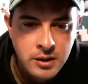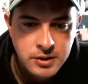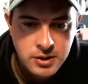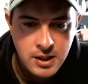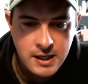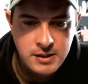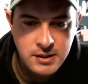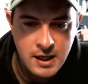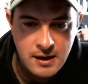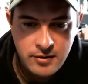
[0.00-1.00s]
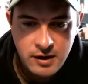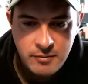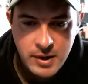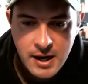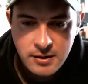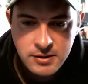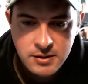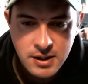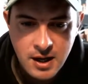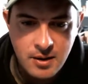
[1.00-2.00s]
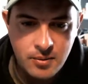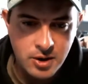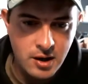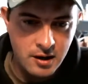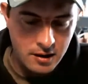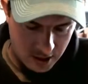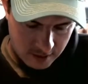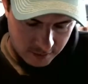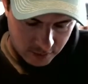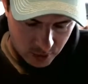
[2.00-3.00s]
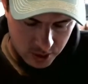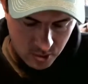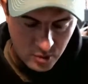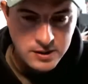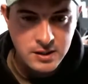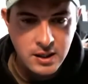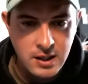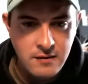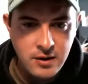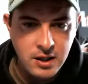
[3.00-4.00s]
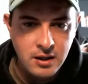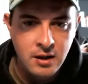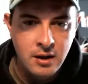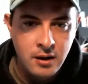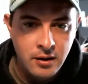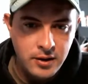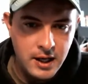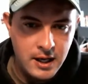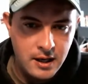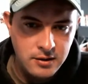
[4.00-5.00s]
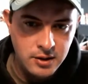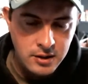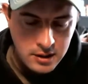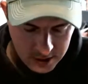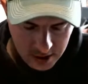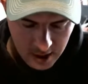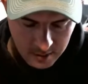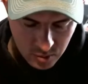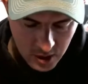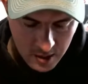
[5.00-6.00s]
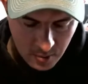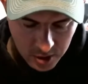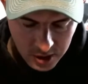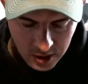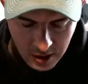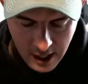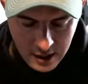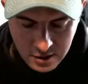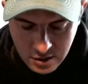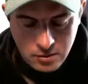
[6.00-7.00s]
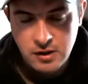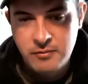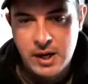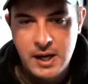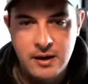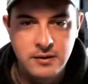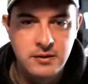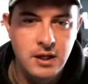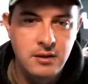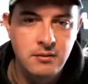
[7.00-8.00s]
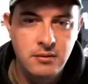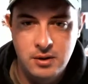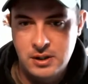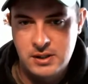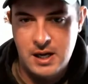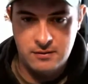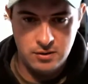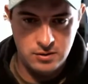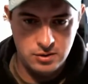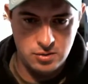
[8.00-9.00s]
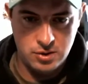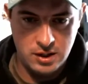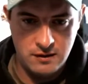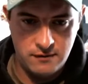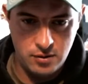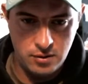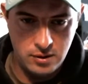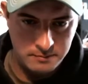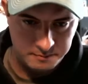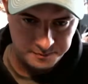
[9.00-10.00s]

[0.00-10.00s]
Scott says, I haven't left my house since I got work off work Wednesday evening. Yeah, during these times when I'm working, I don't leave my house unless I have to go to the store to get food.